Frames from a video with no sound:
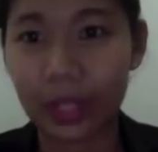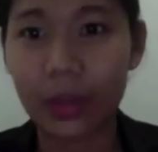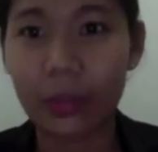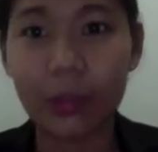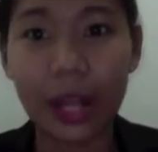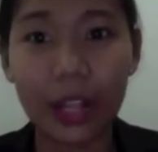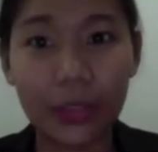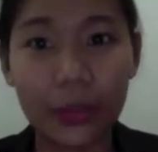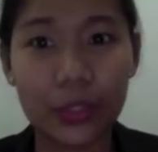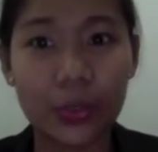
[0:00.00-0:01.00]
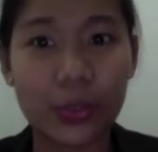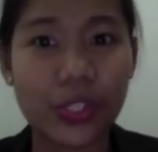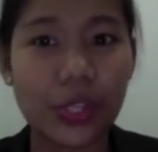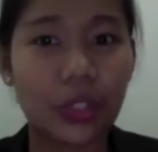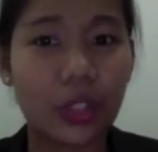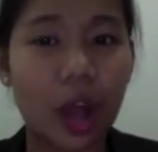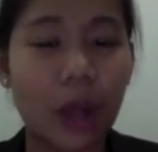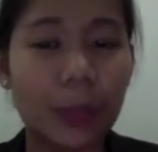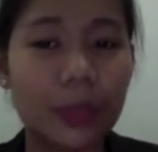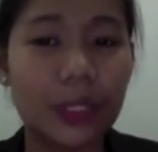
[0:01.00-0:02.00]
Malthus was not
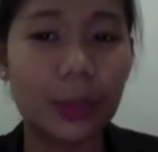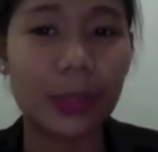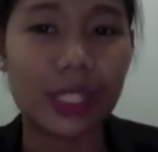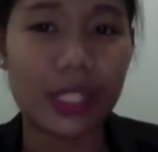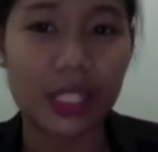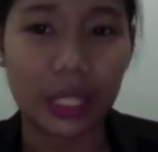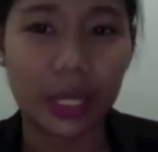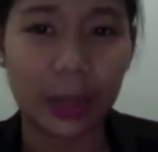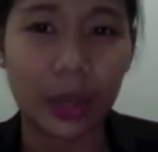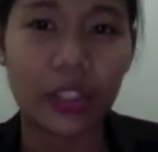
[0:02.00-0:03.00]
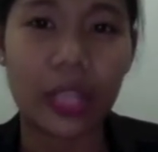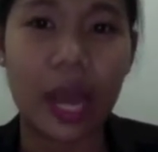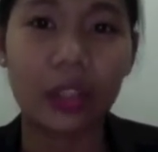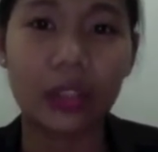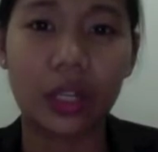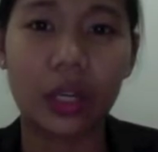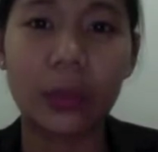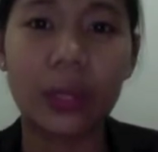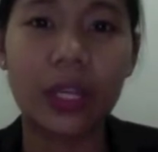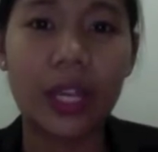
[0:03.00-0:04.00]
optimistic about the
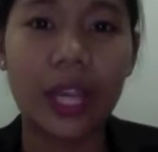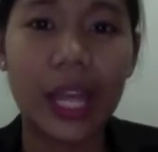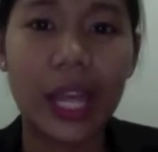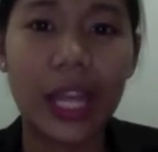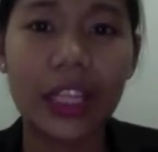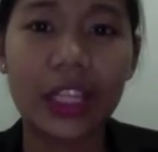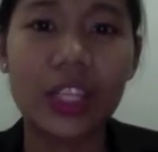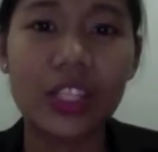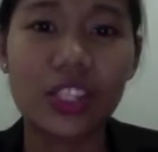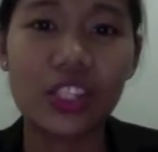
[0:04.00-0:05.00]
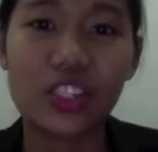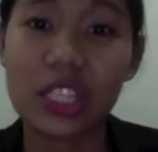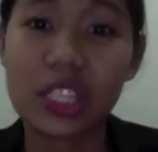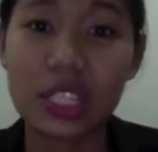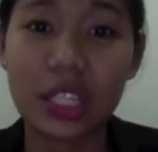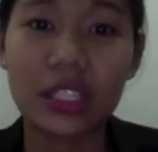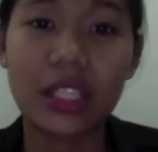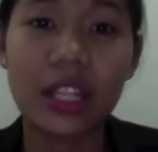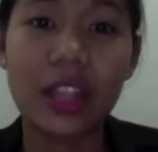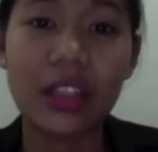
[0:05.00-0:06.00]
outcome and suggested
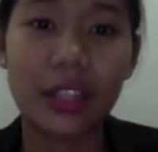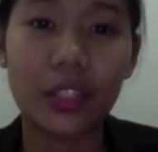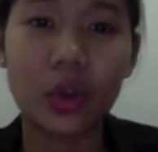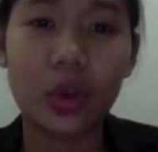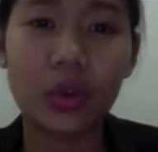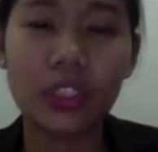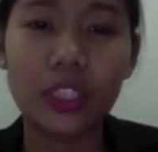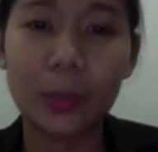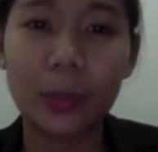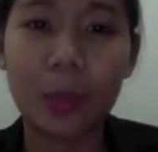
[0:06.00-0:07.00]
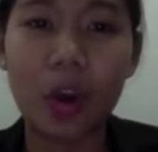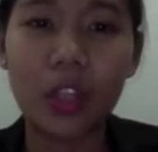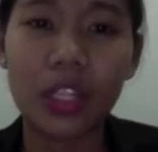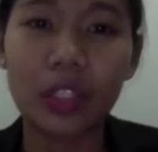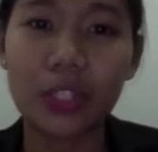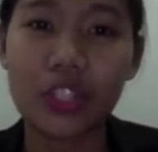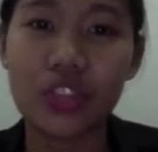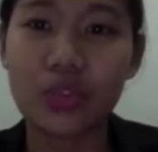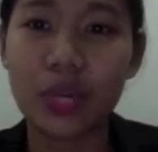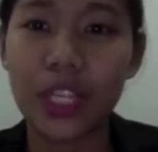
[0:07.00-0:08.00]
that only moral
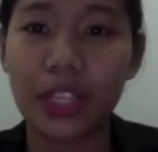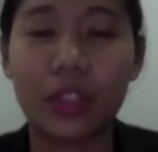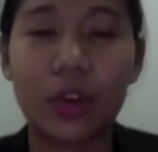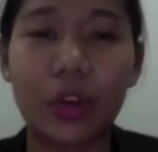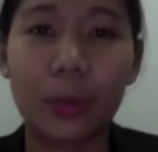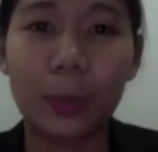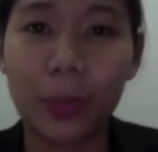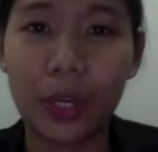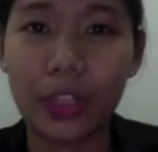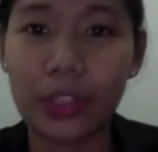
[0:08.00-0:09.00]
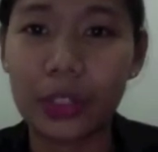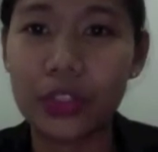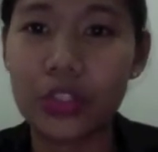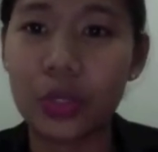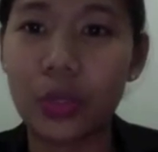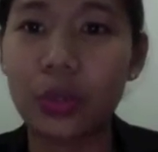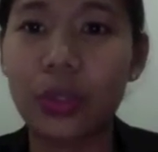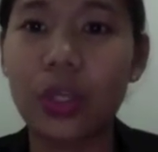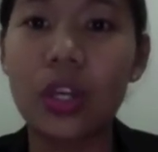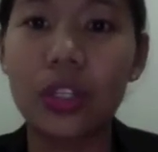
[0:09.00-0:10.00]
restraint or birth
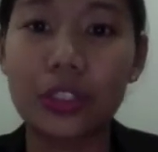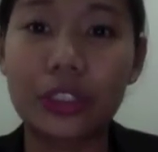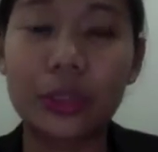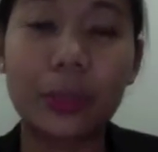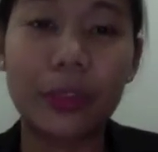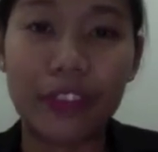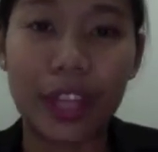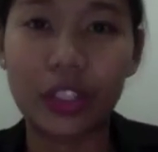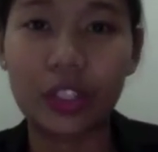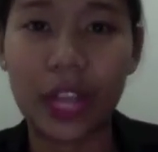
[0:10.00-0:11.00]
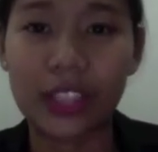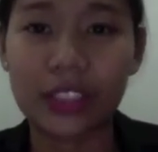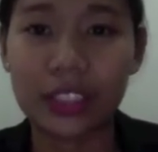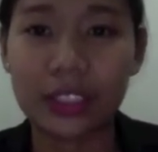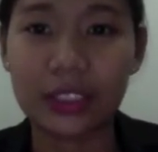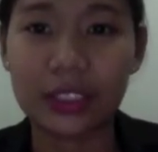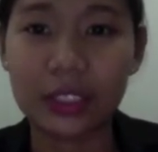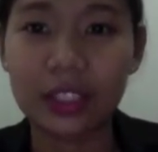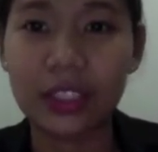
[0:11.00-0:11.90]
control could prevent crisis.